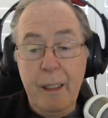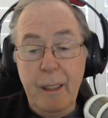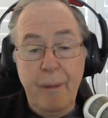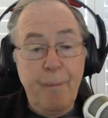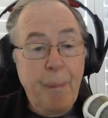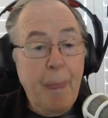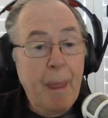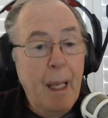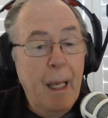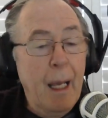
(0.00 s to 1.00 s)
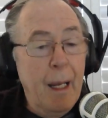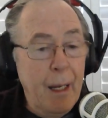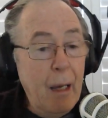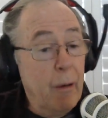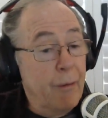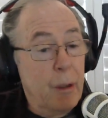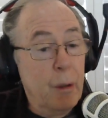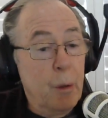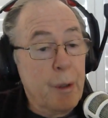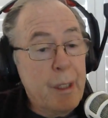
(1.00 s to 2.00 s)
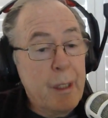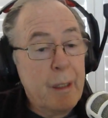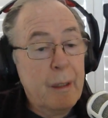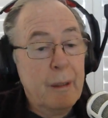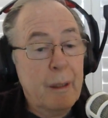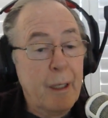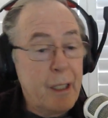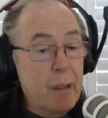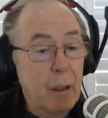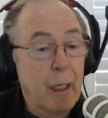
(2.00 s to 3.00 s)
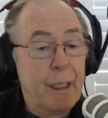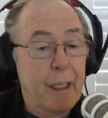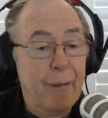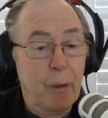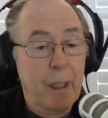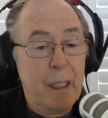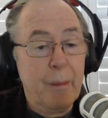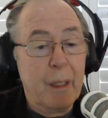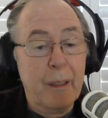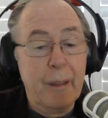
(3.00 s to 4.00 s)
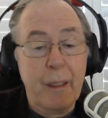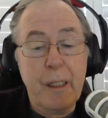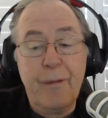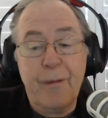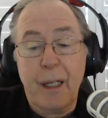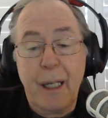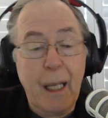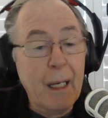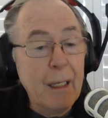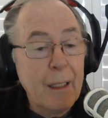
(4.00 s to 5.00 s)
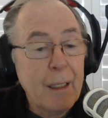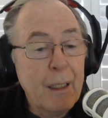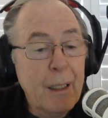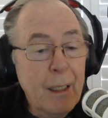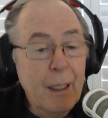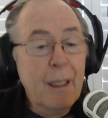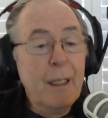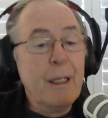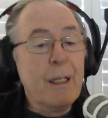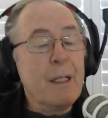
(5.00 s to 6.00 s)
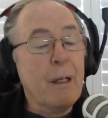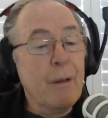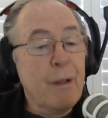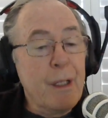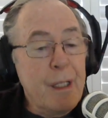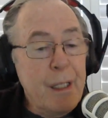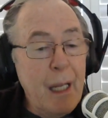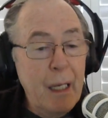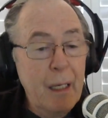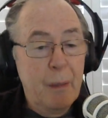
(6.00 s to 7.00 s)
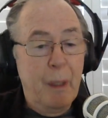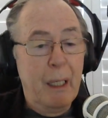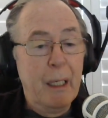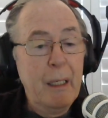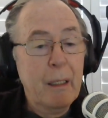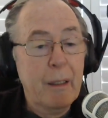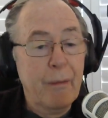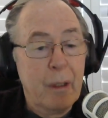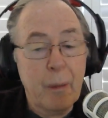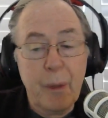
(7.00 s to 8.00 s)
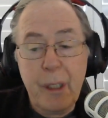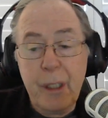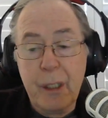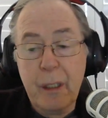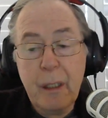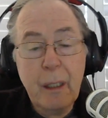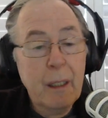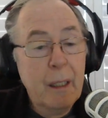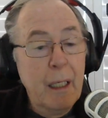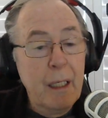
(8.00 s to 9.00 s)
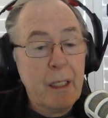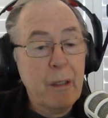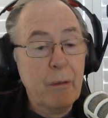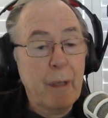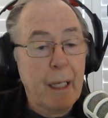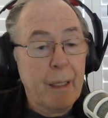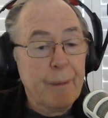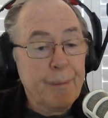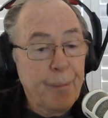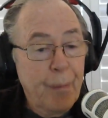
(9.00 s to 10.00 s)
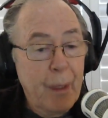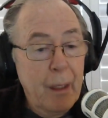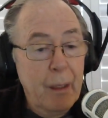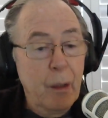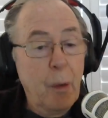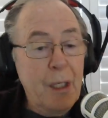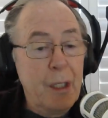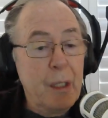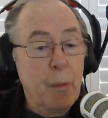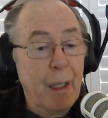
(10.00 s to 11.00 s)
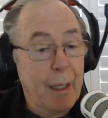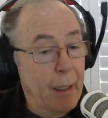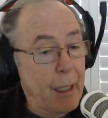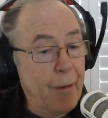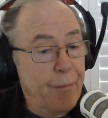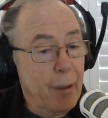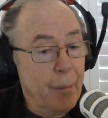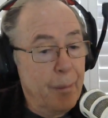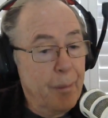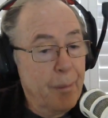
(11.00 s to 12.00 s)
now, of course, I'd still like to give away some kotos if I can. So the second part of the competition is still running. The question is, where did I get it from?